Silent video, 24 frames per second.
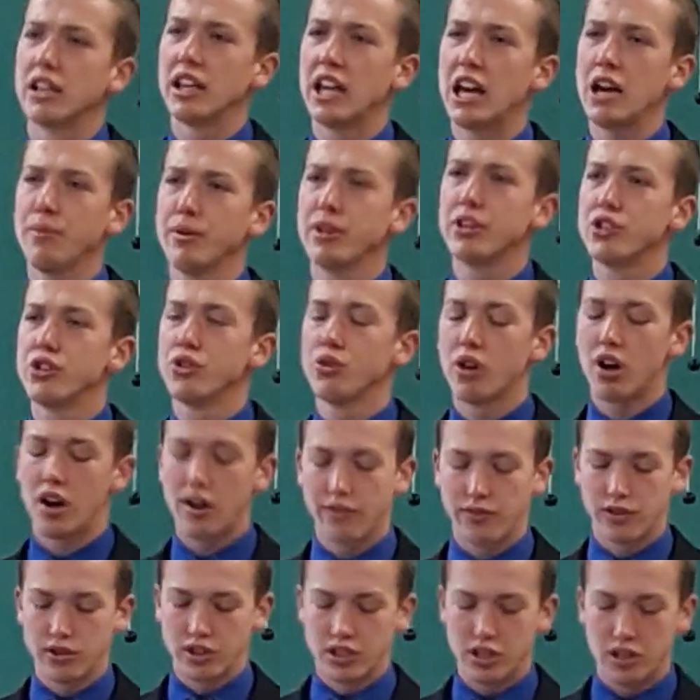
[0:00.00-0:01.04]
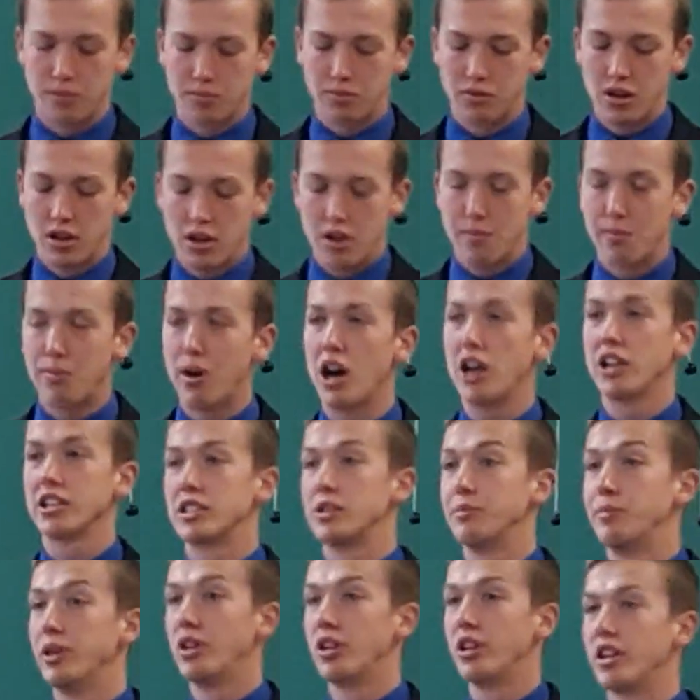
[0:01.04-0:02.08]
allow me to offer some
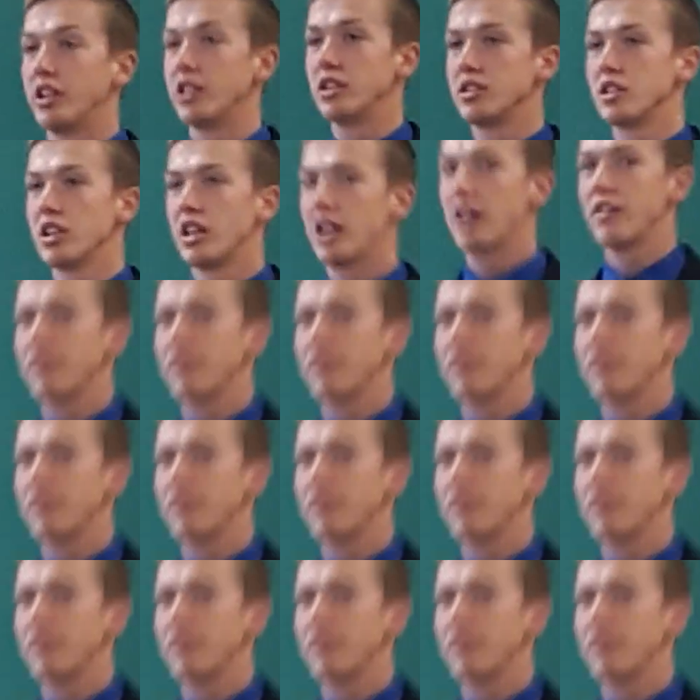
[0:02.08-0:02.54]
possibilities that